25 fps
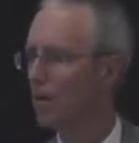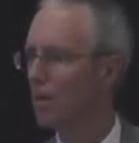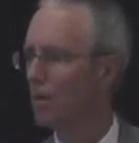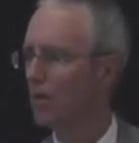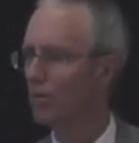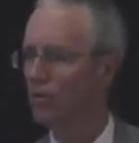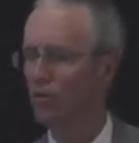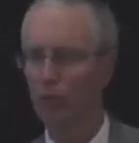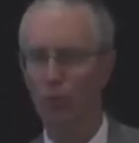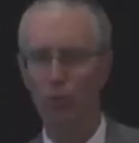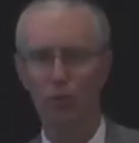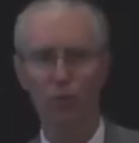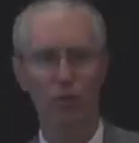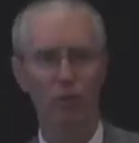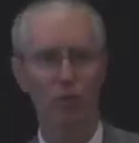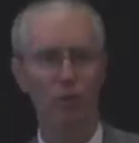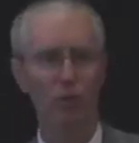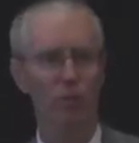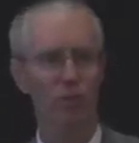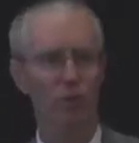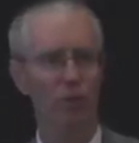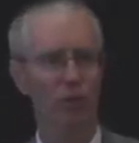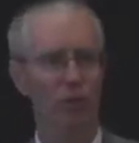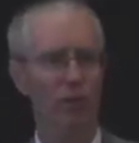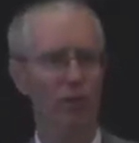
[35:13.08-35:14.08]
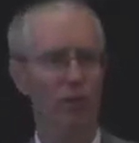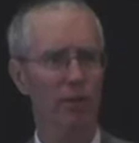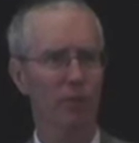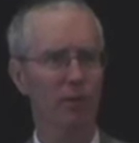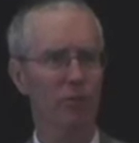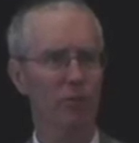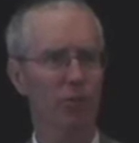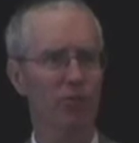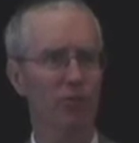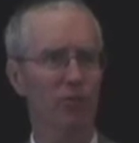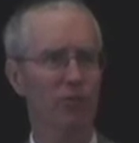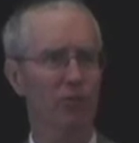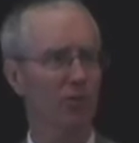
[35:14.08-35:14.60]
So when you're looking at a
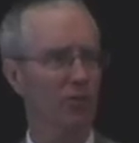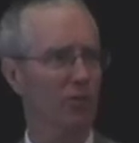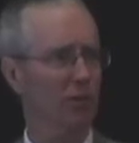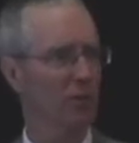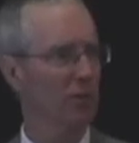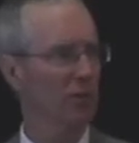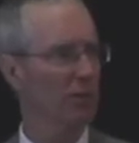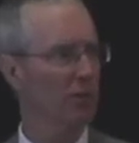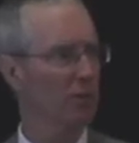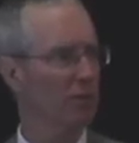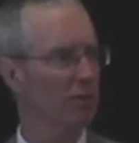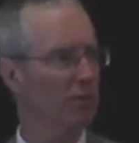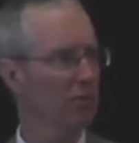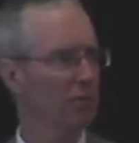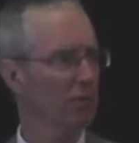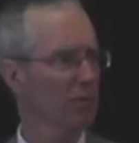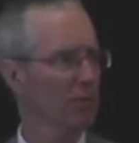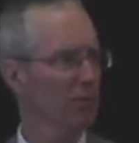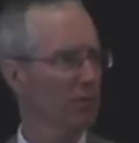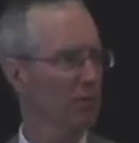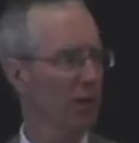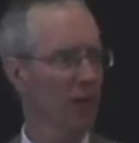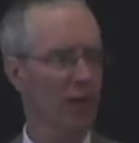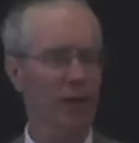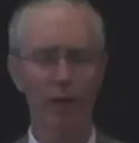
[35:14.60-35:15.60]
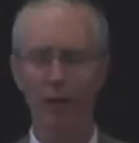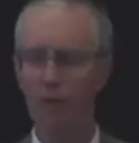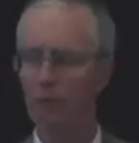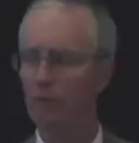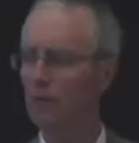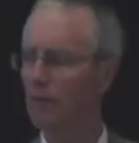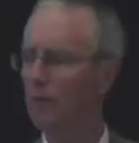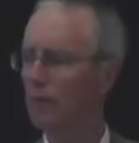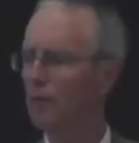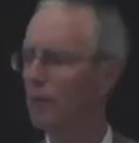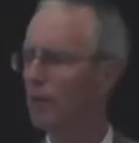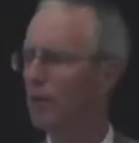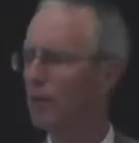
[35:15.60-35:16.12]
new facility, designing,
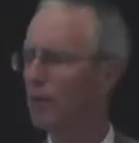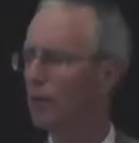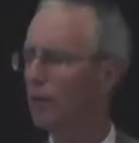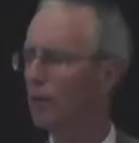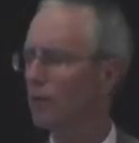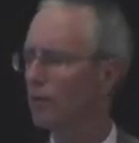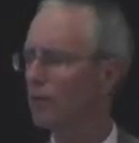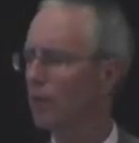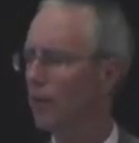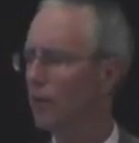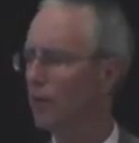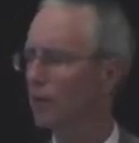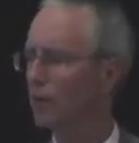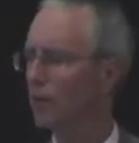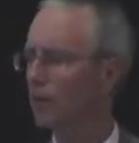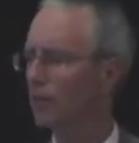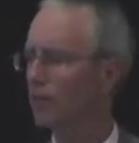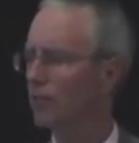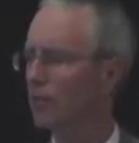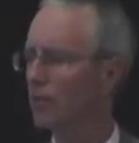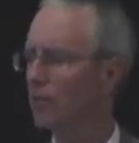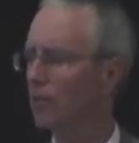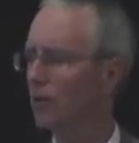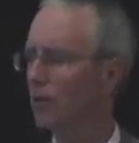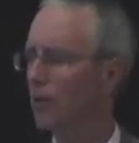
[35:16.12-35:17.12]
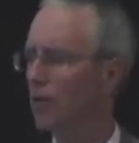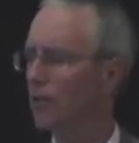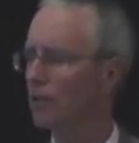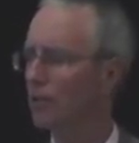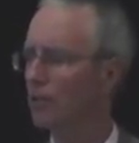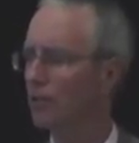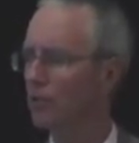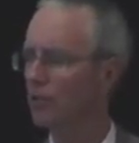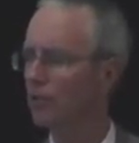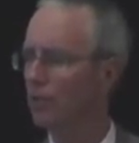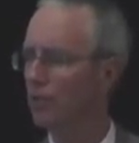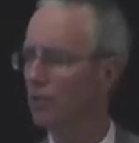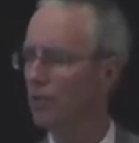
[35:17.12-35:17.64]
taking
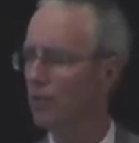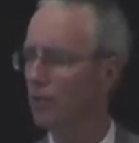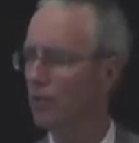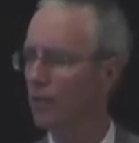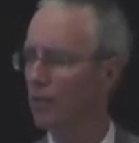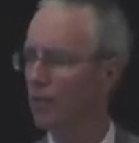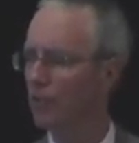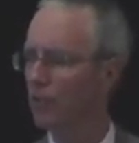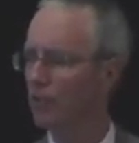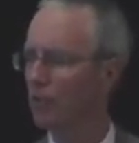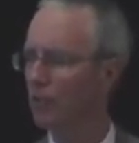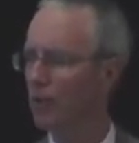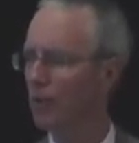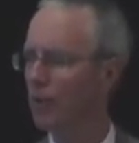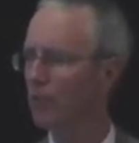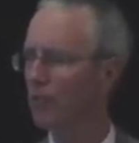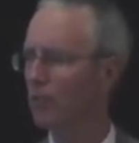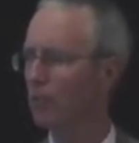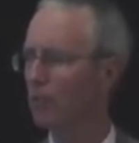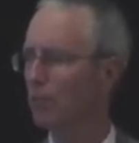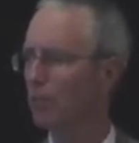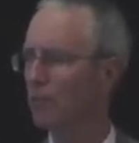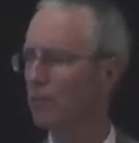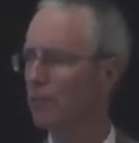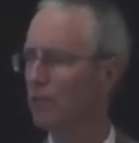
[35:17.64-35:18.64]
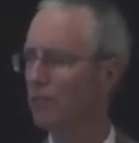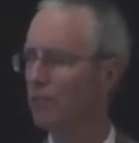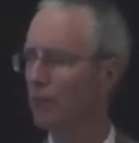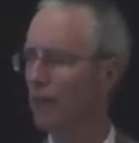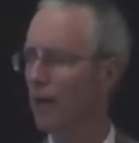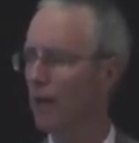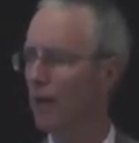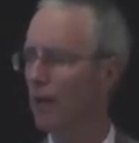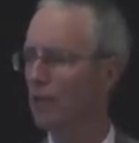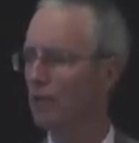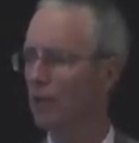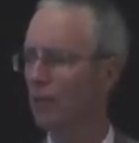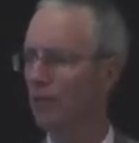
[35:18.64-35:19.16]
considerations that can these spaces be
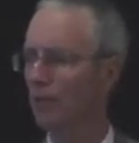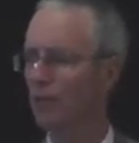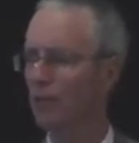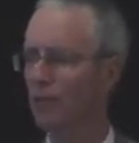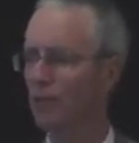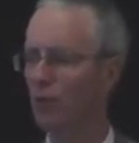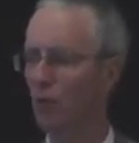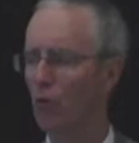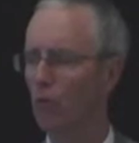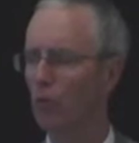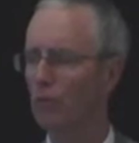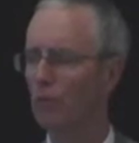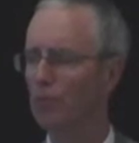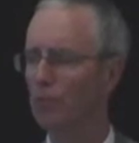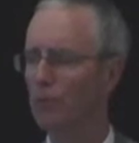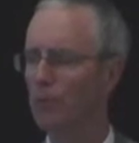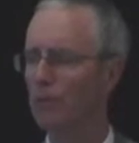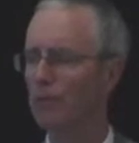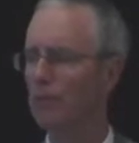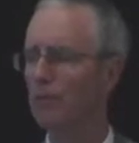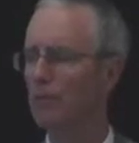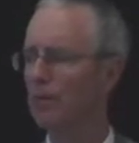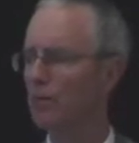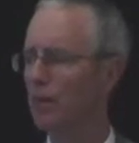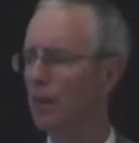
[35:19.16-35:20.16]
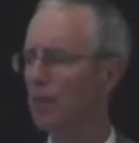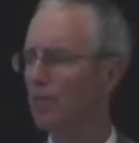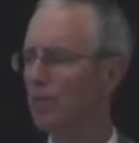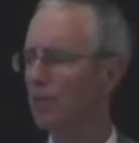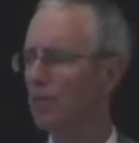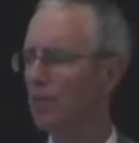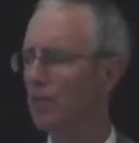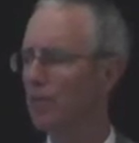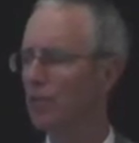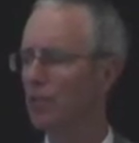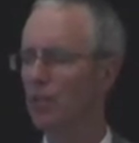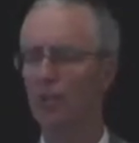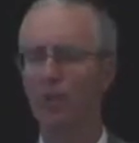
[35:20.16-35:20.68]
designed so that they don't meet the
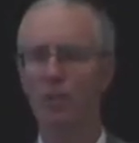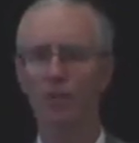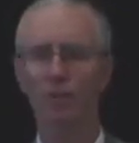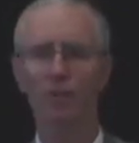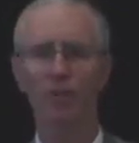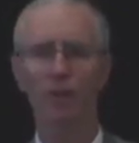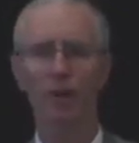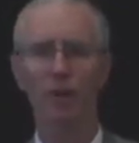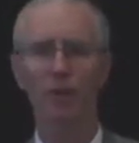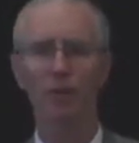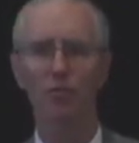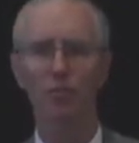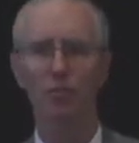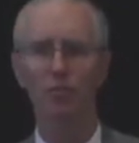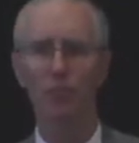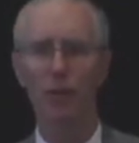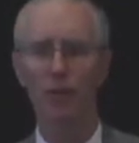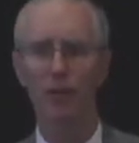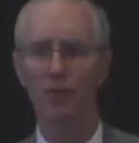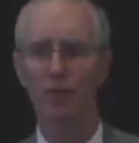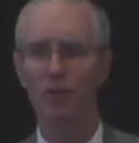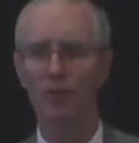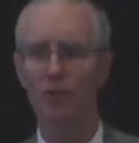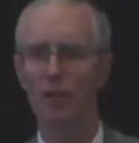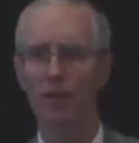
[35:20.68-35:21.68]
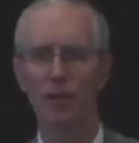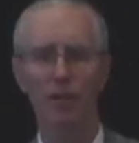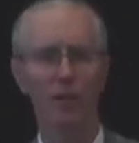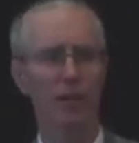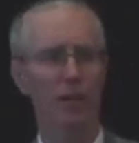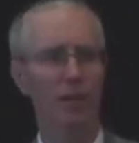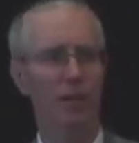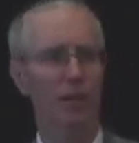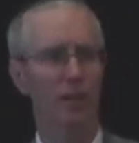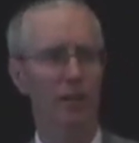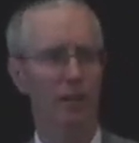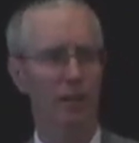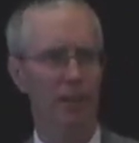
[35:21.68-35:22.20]
definition of confined space.
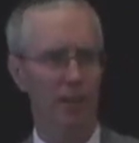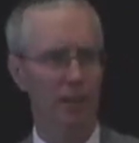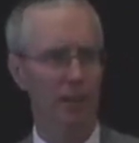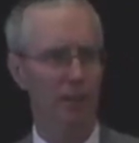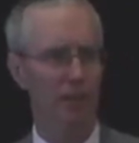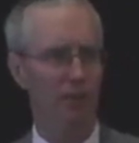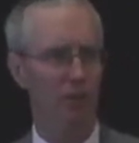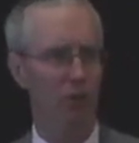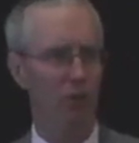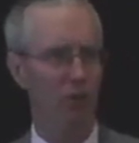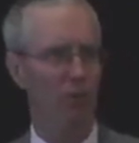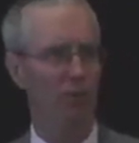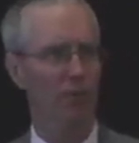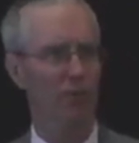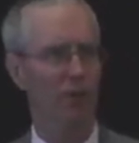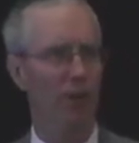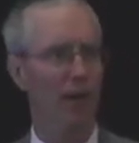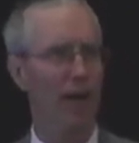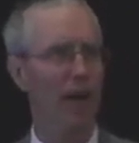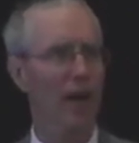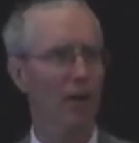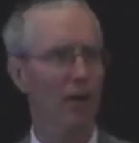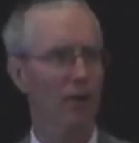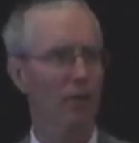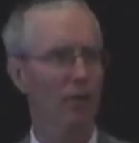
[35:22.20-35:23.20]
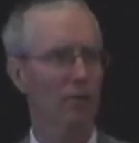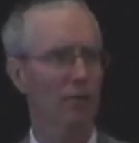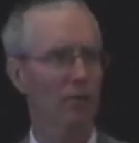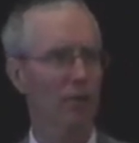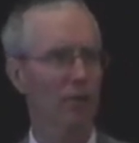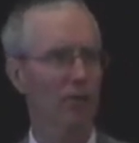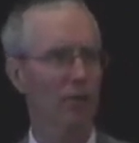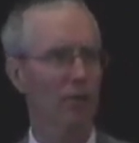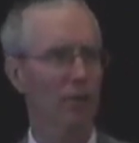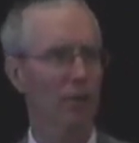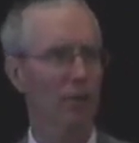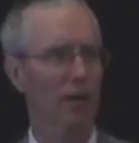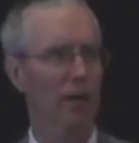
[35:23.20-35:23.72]
Again, the ladder
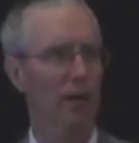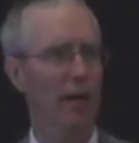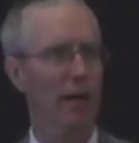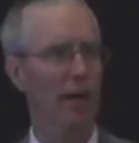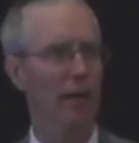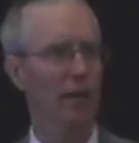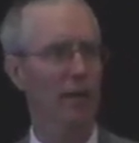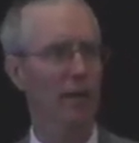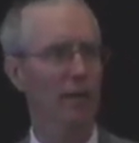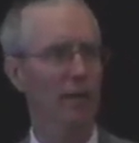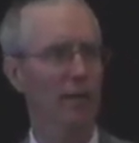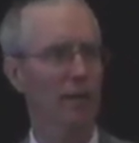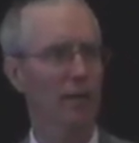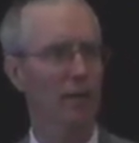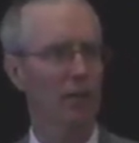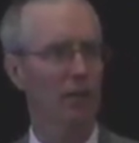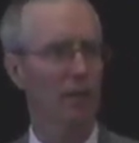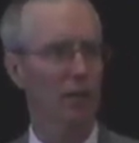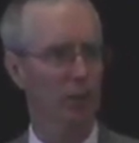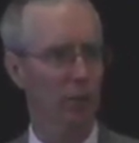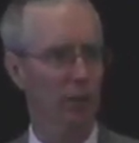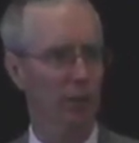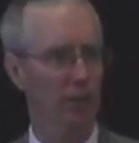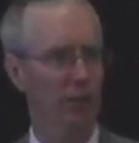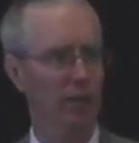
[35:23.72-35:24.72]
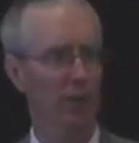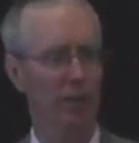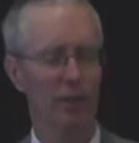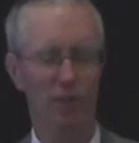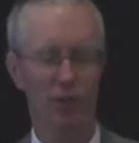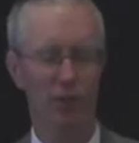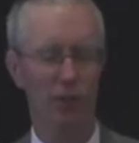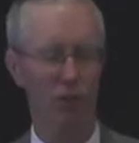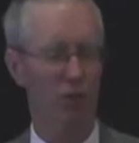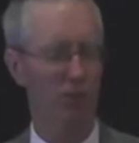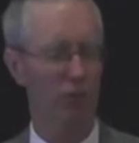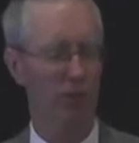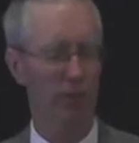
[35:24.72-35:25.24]
that we had going down,
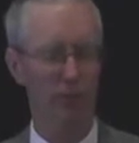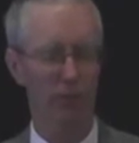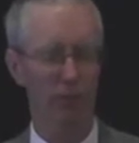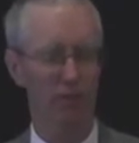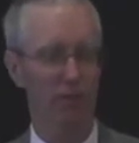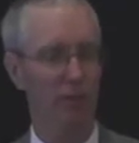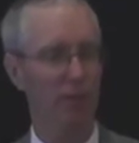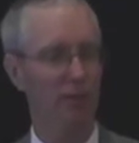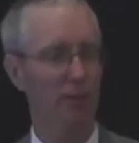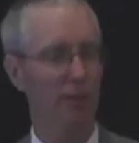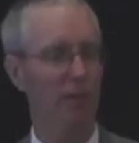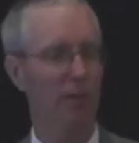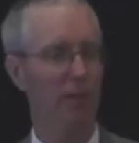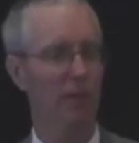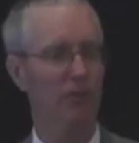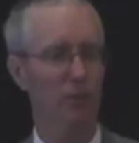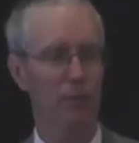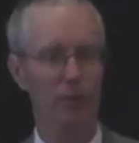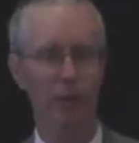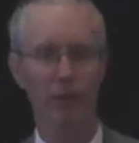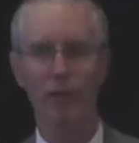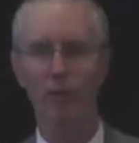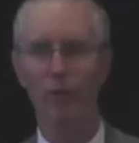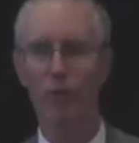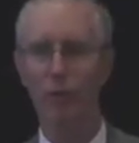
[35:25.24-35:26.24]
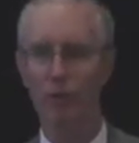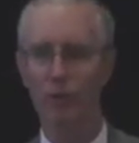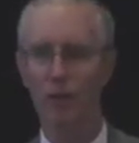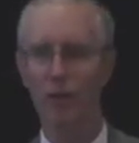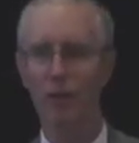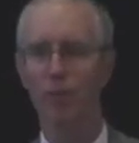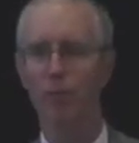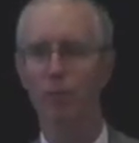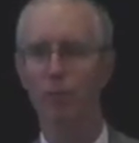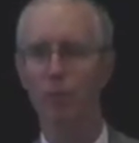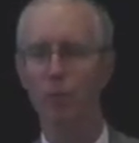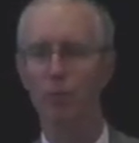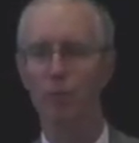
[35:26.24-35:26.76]
the staircase that we had going down
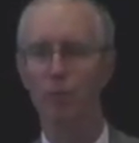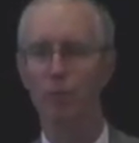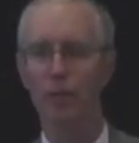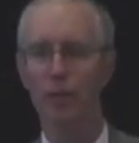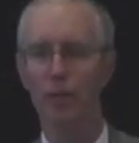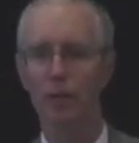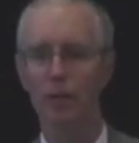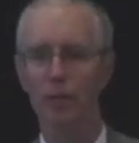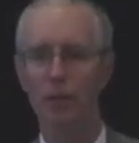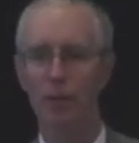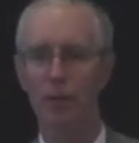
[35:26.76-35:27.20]
to the boot pit.